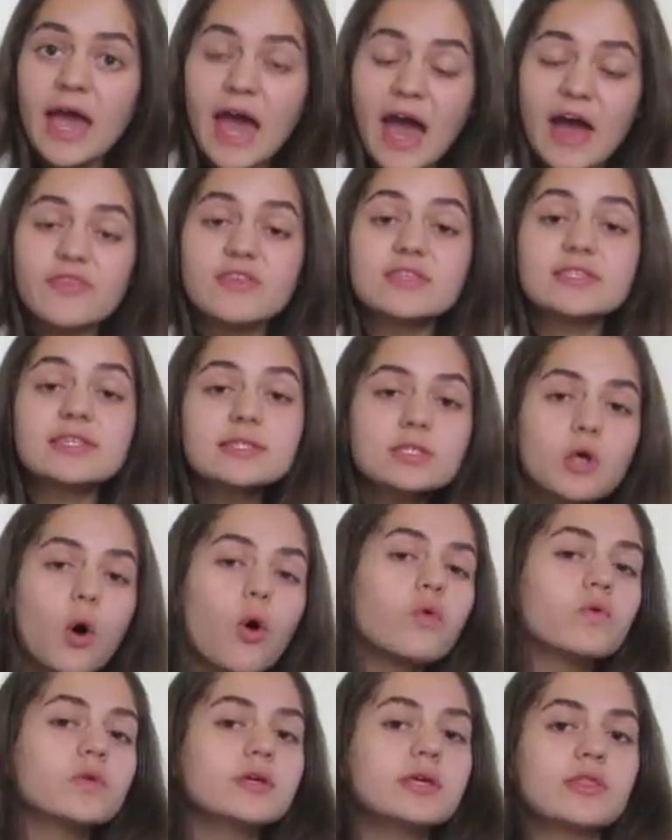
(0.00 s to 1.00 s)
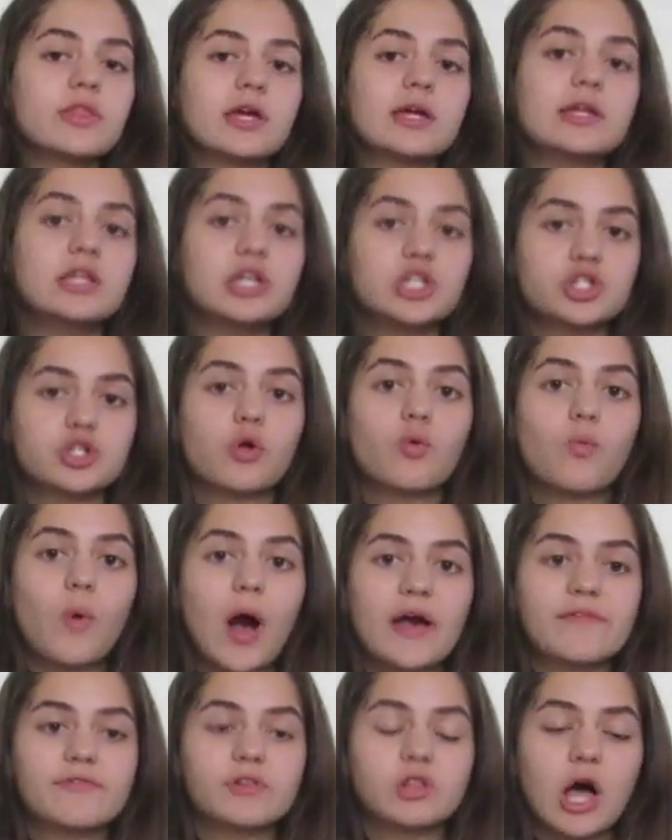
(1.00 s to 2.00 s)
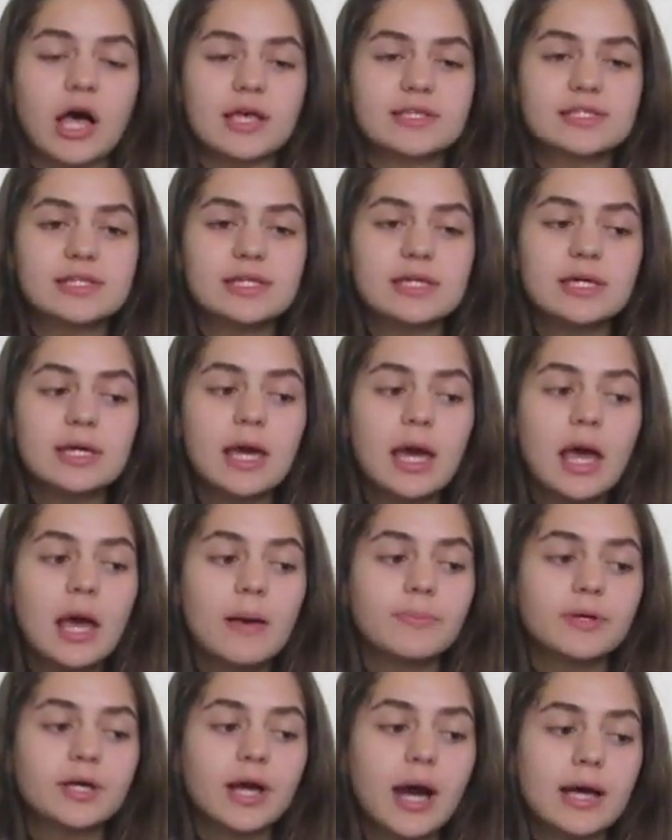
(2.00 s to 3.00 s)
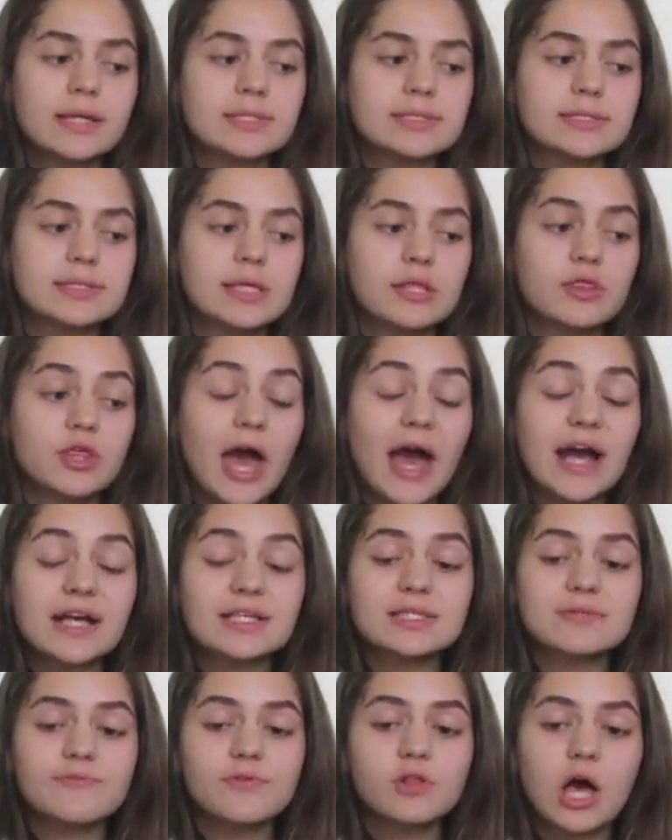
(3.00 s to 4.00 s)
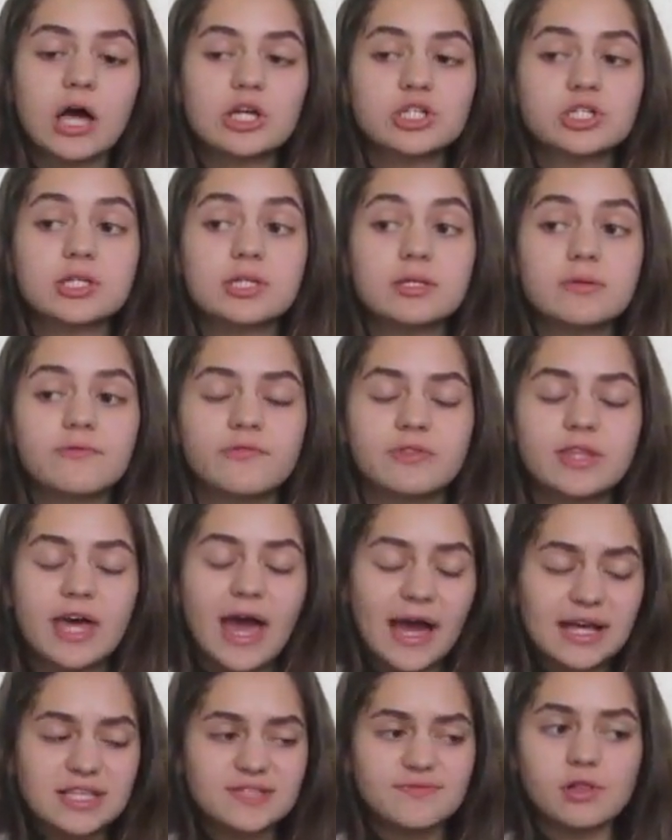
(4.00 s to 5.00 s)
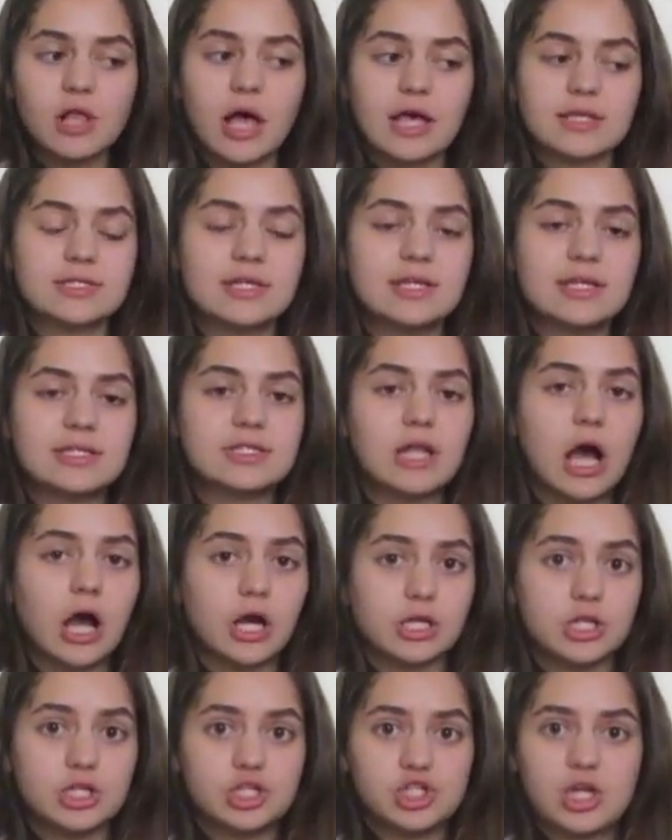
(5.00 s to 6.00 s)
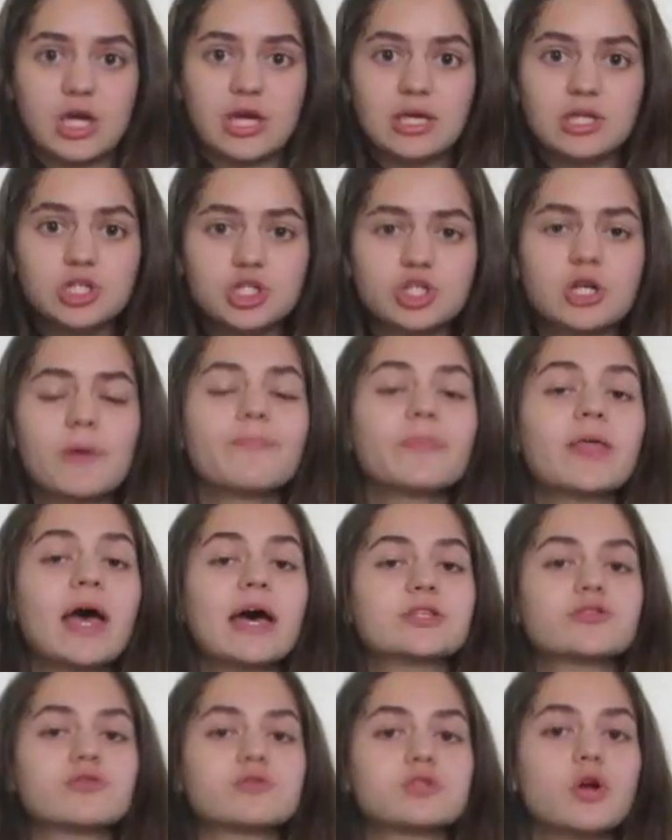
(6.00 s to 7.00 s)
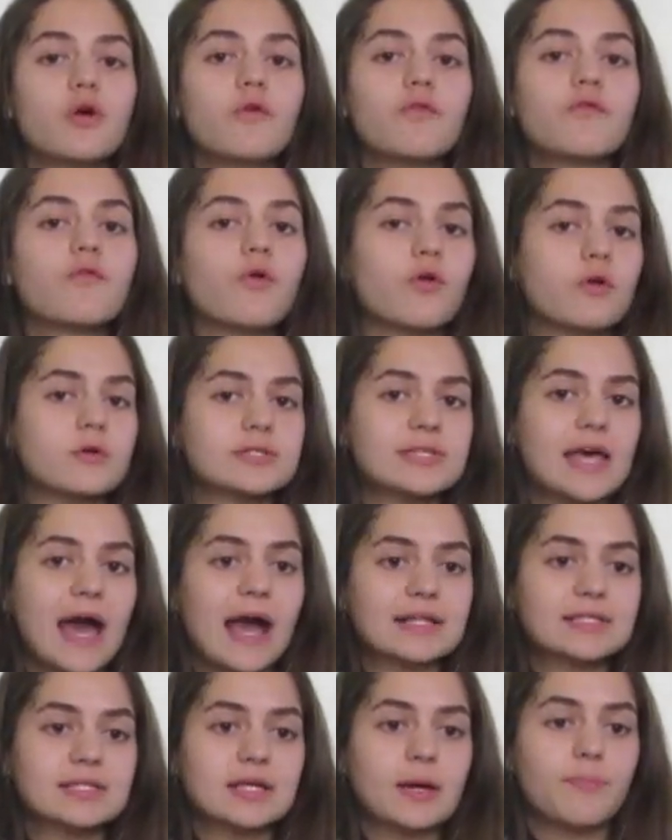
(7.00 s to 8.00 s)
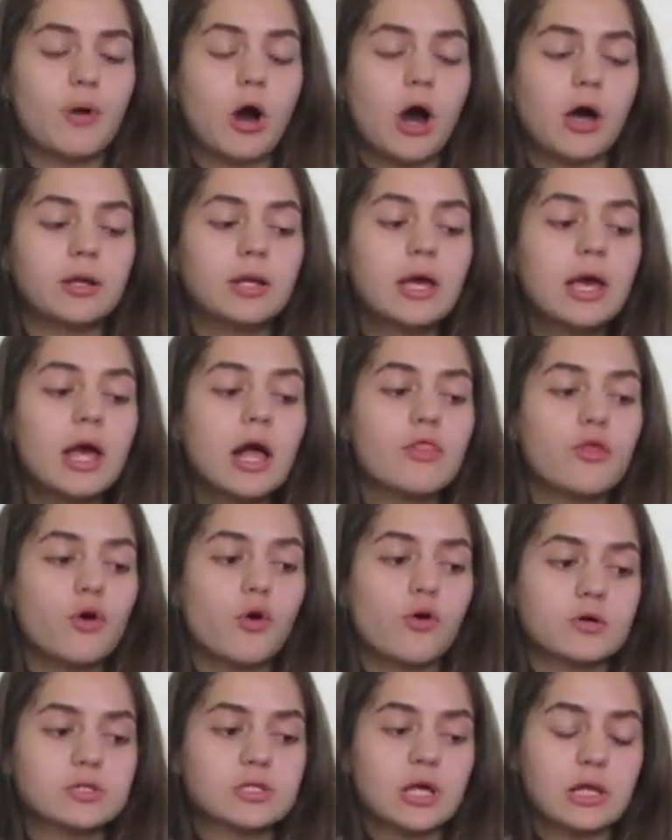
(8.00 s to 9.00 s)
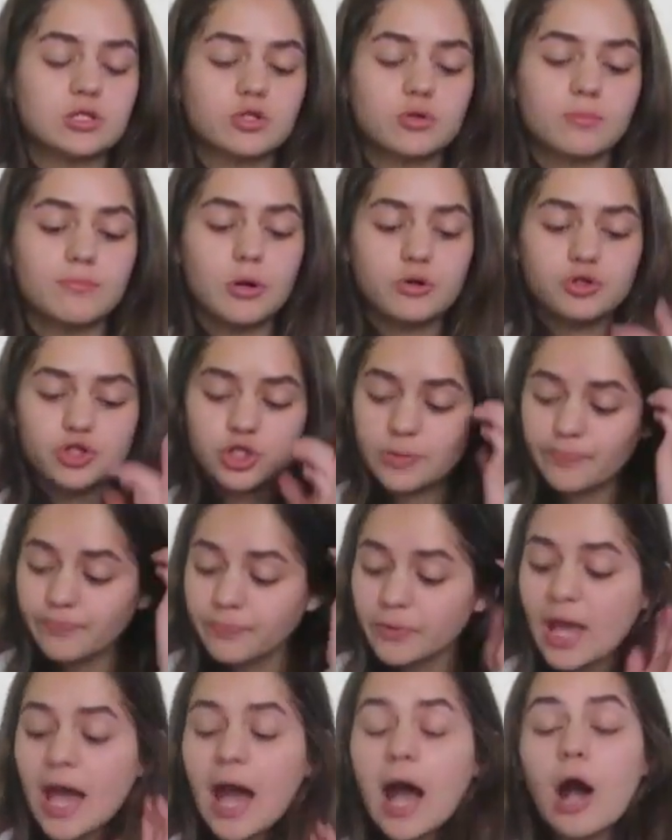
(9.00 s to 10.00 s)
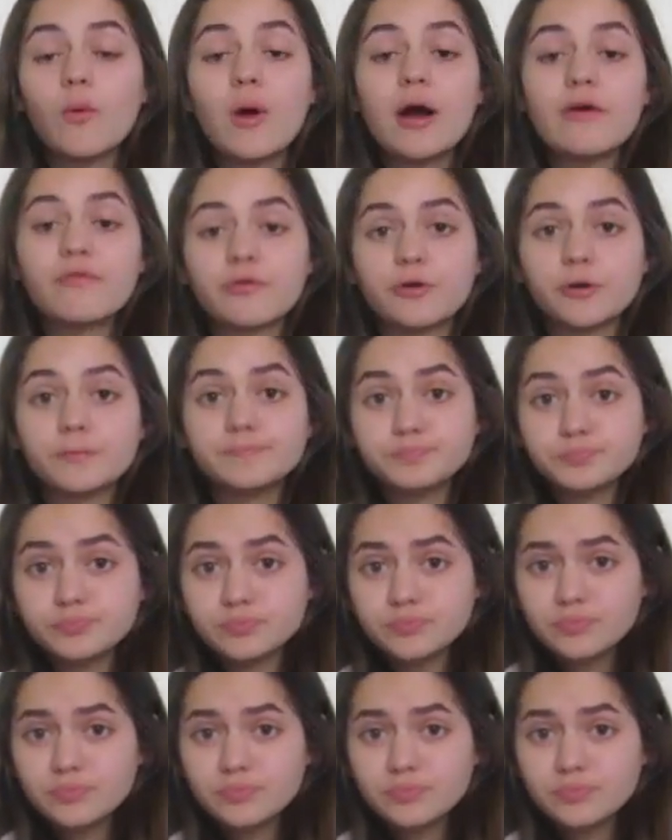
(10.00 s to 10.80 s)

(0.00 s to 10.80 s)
And this is only the initial y velocity, because the x velocity is not going to change, as there's no force acting upon the horizontal motion. However,